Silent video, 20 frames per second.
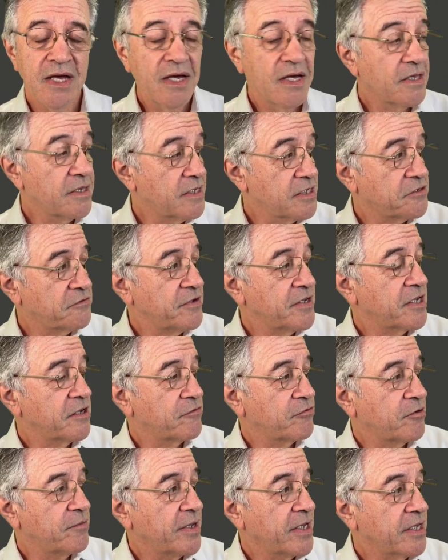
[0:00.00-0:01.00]
This figure
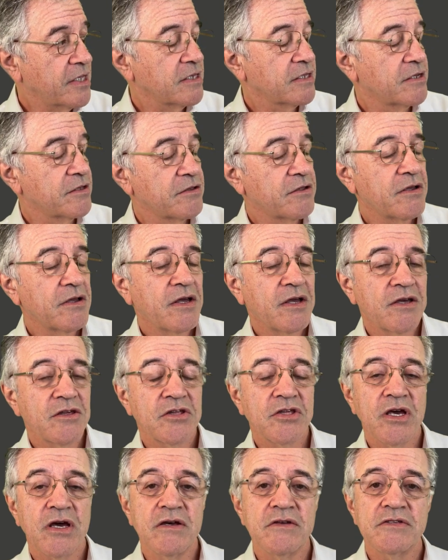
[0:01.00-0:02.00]
from England
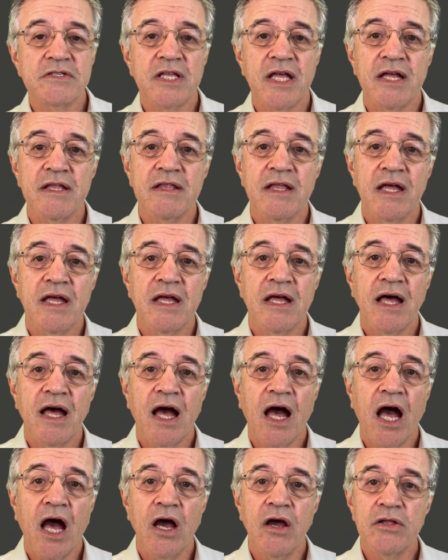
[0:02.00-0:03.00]
shows that
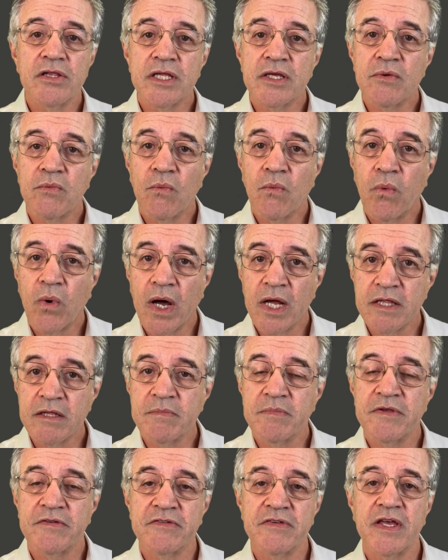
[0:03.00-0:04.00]
only
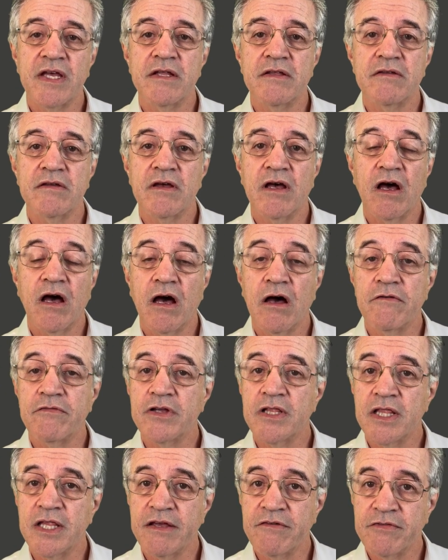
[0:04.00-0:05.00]
1% of
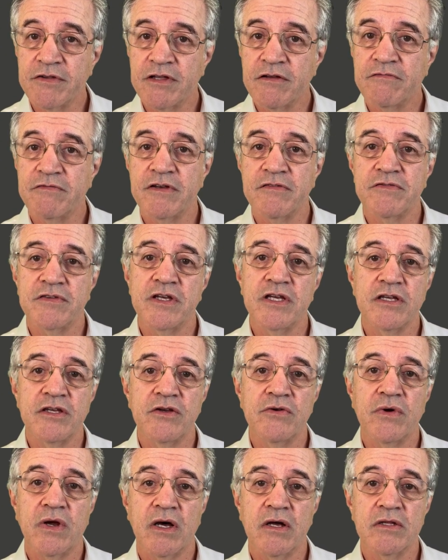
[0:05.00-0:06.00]
11 to 15
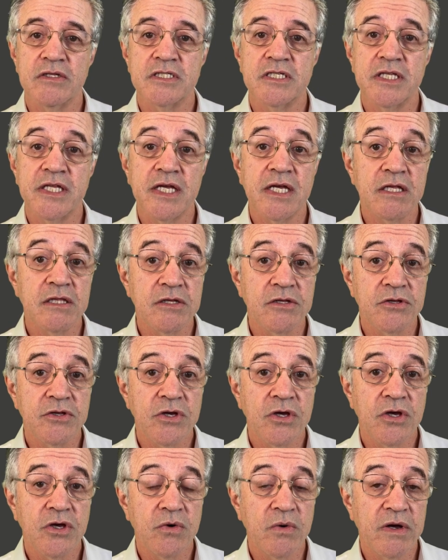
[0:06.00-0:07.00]
year olds in England
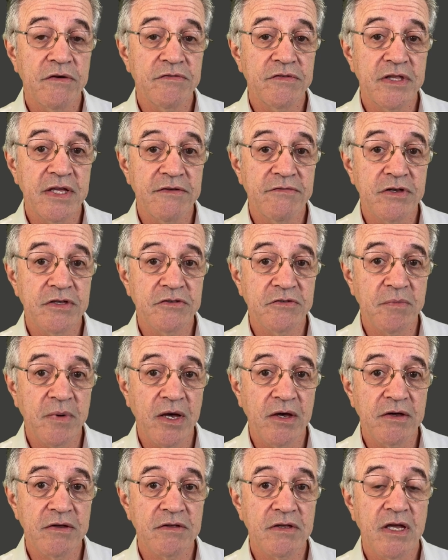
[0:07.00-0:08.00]
who have never
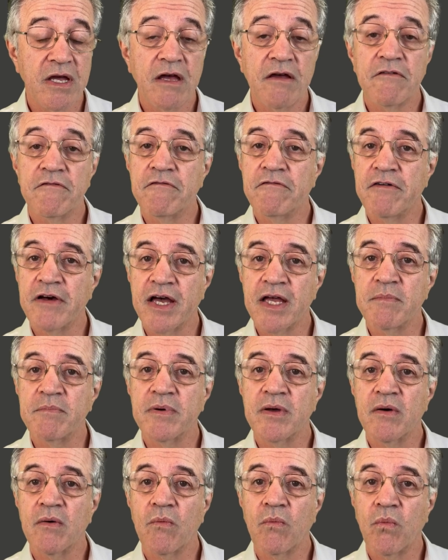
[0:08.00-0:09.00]
smoked vape
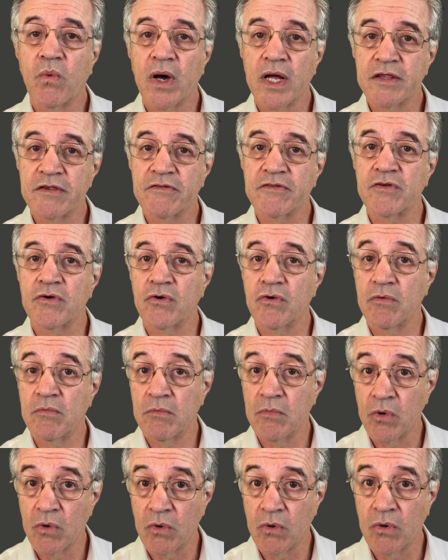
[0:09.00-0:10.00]
once or
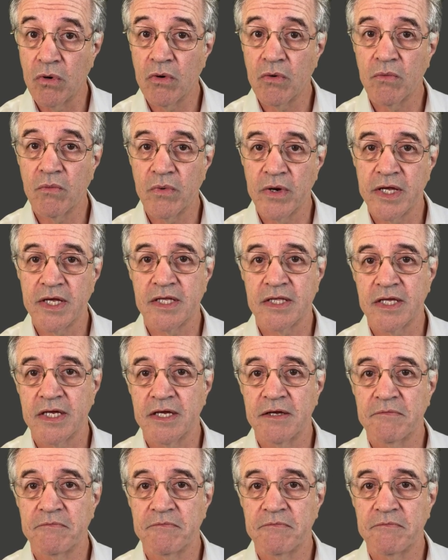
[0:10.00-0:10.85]
more weekly.